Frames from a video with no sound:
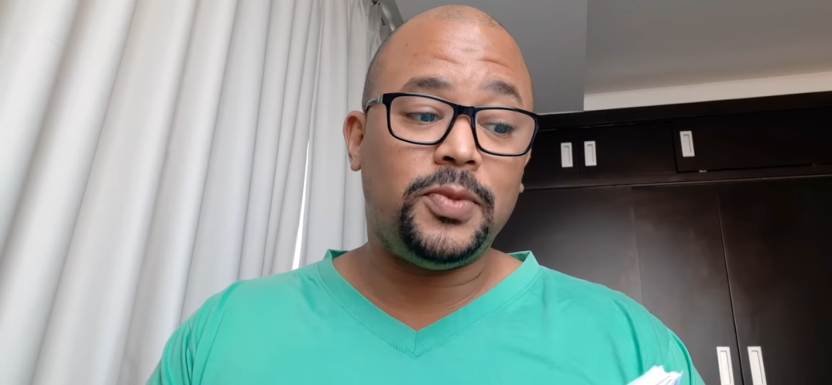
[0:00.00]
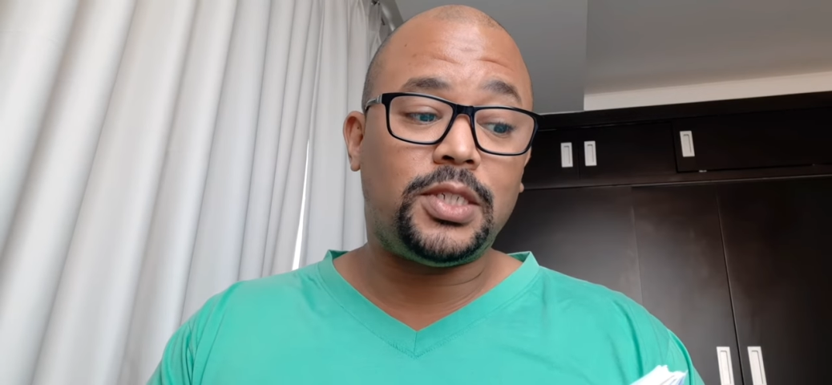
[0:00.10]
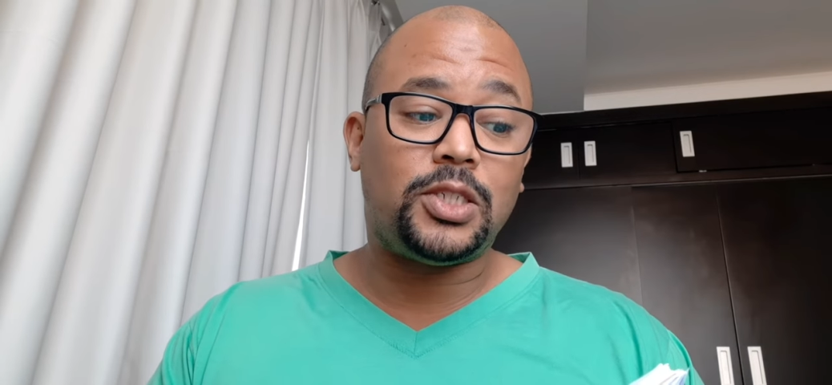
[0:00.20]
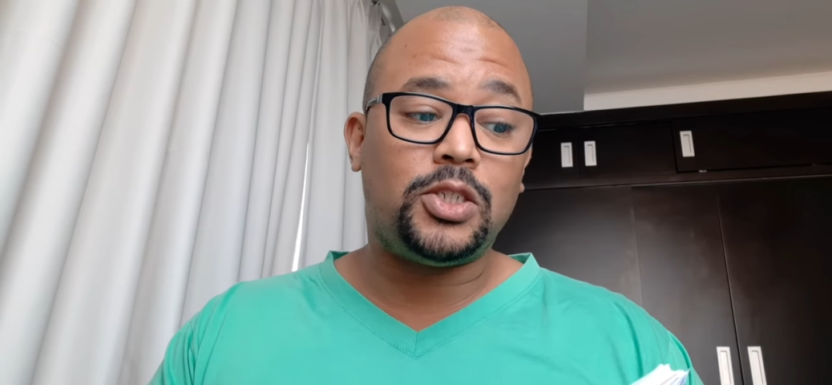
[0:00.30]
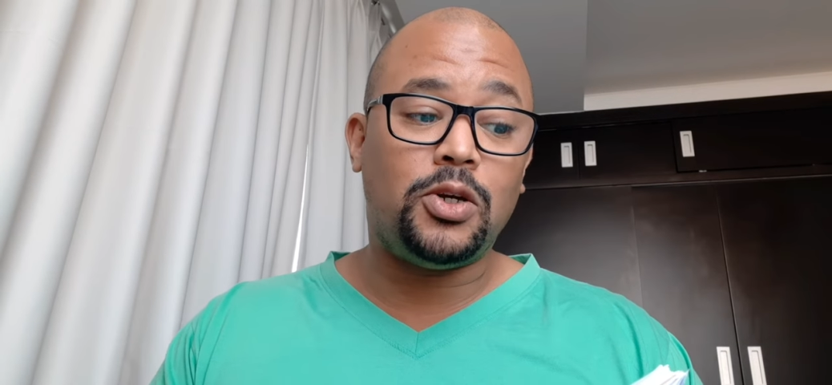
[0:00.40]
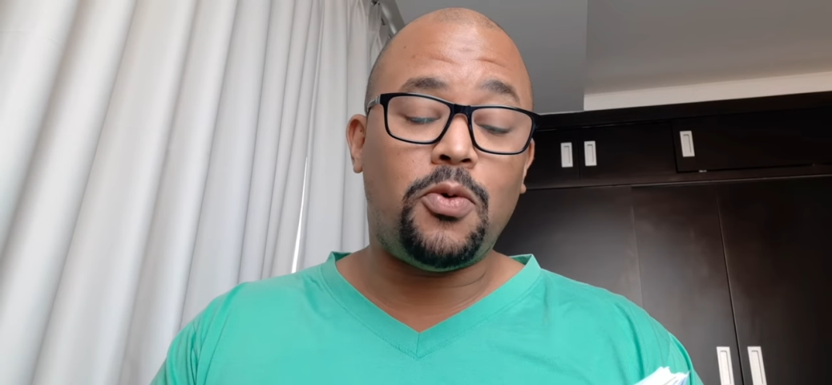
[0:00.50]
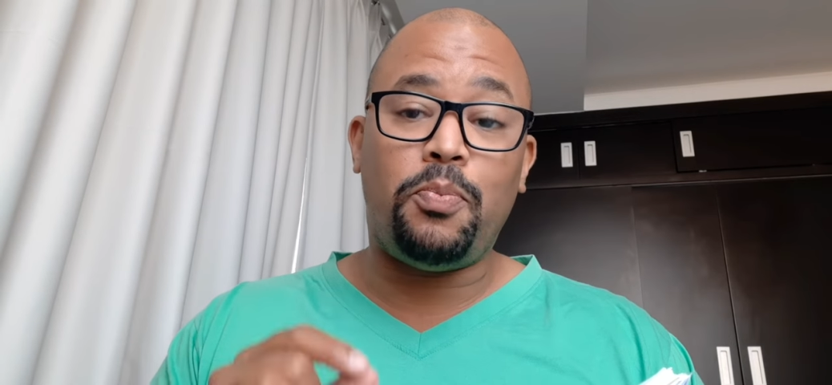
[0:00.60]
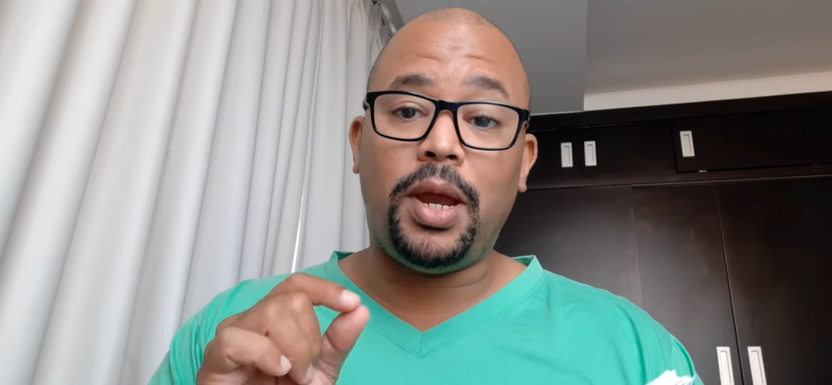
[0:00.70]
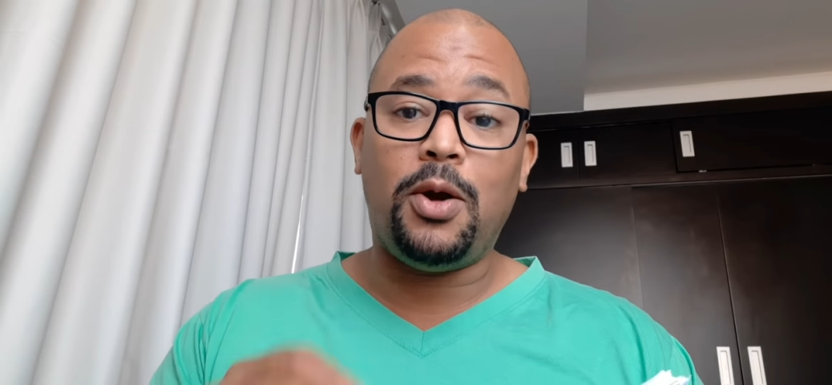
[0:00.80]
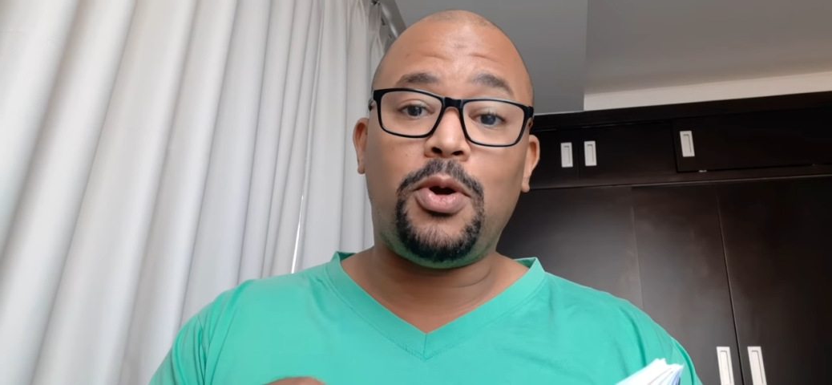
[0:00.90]
So
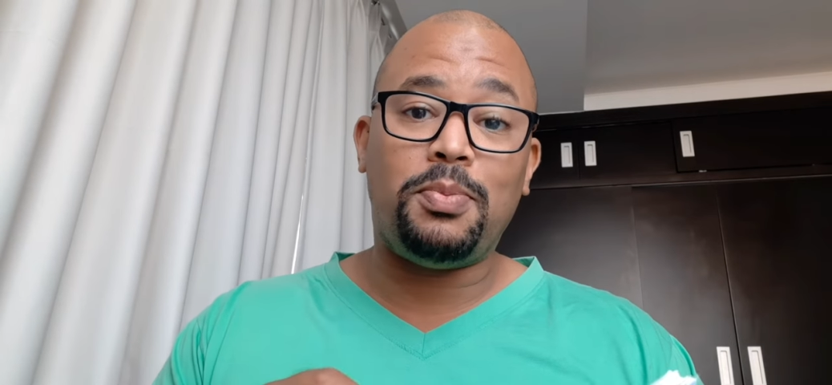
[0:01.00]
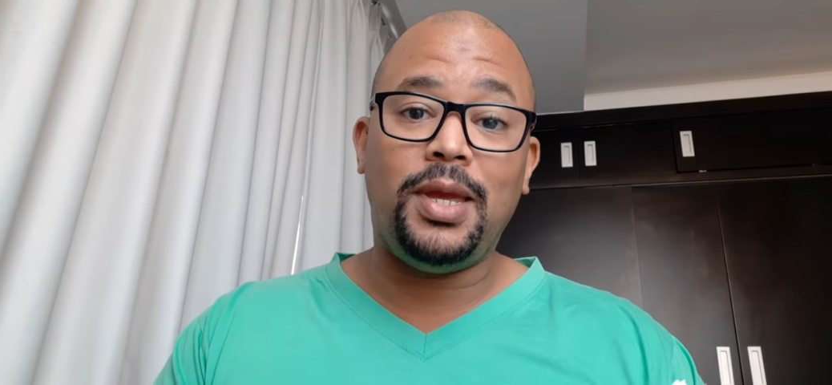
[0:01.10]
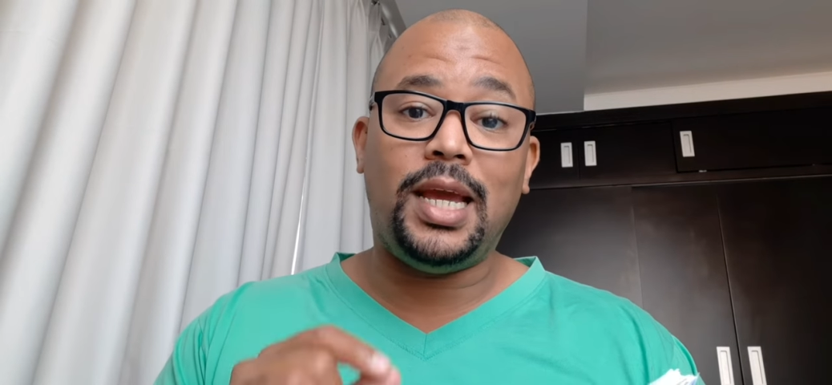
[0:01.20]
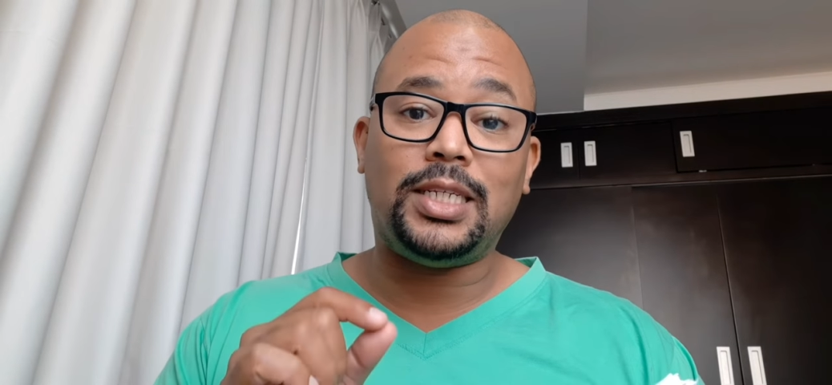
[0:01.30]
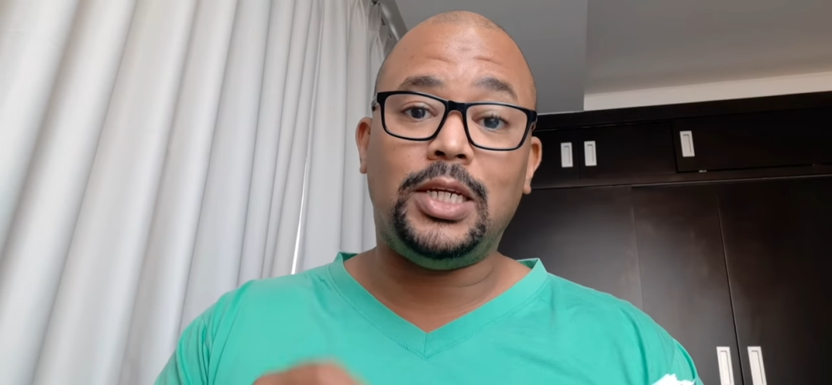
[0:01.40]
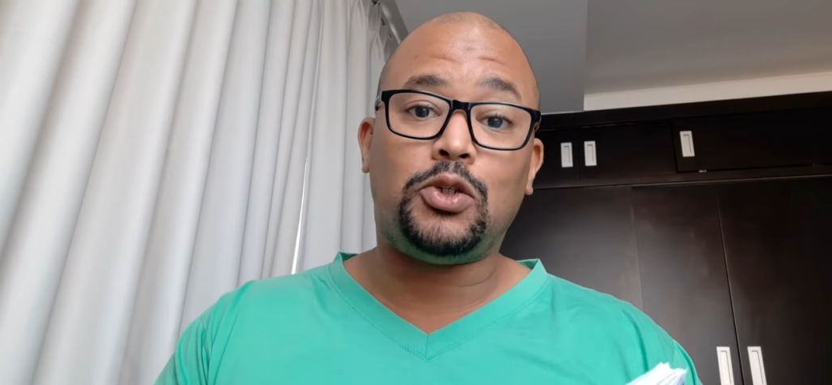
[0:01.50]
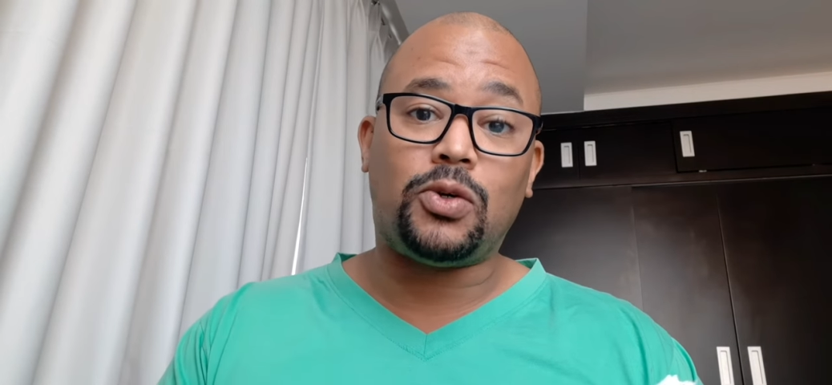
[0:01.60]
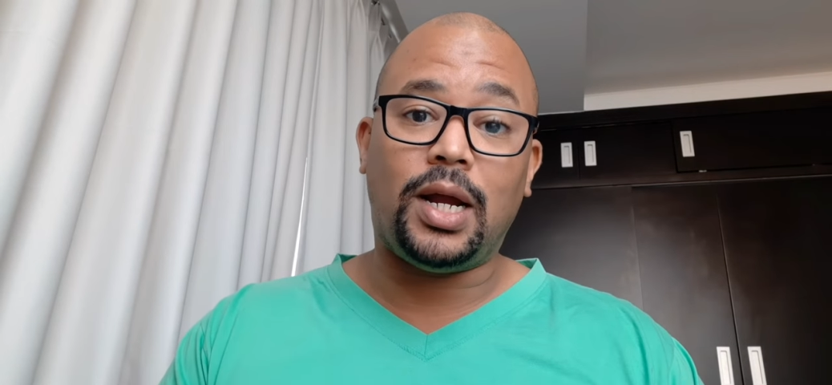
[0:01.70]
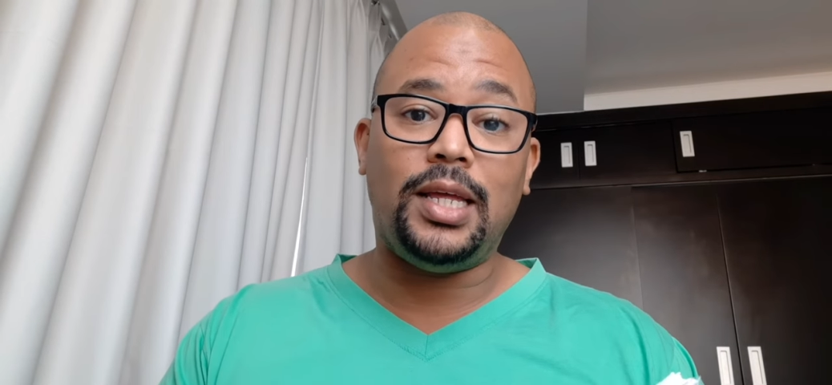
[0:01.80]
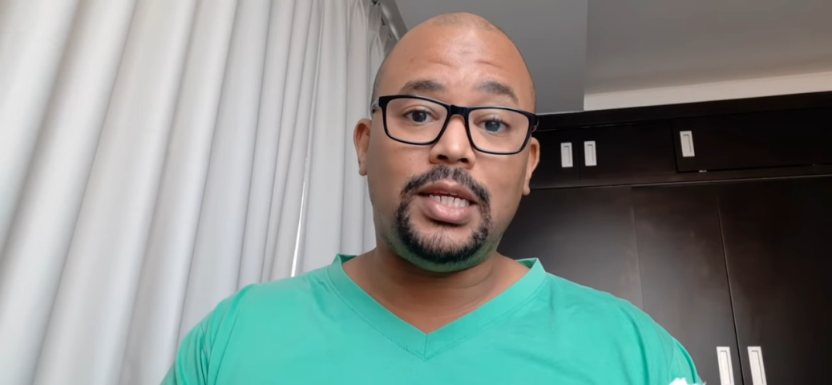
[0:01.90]
bear with me as I
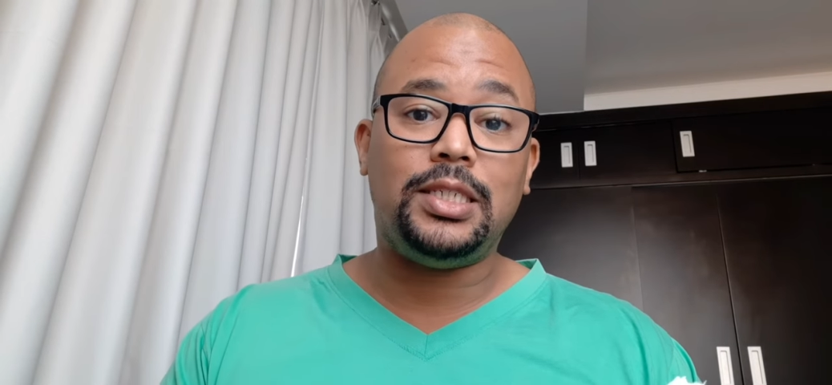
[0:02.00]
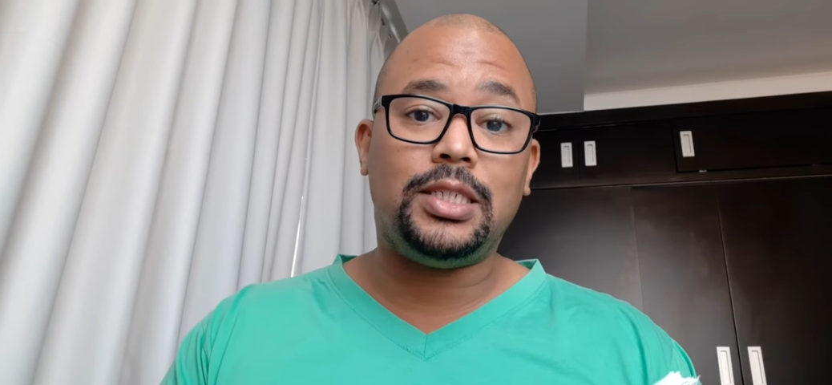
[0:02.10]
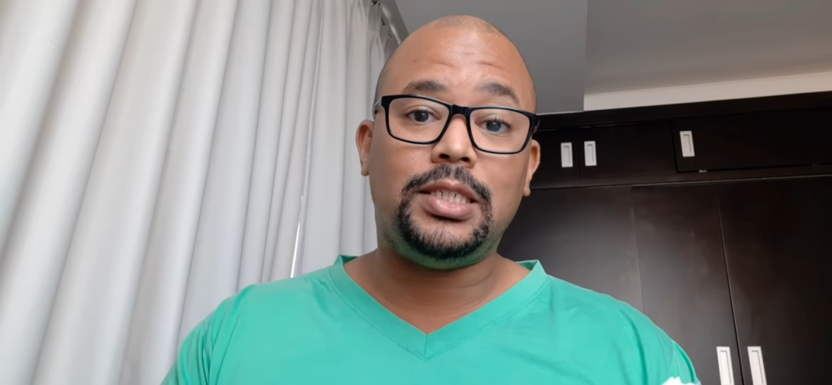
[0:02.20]
try this.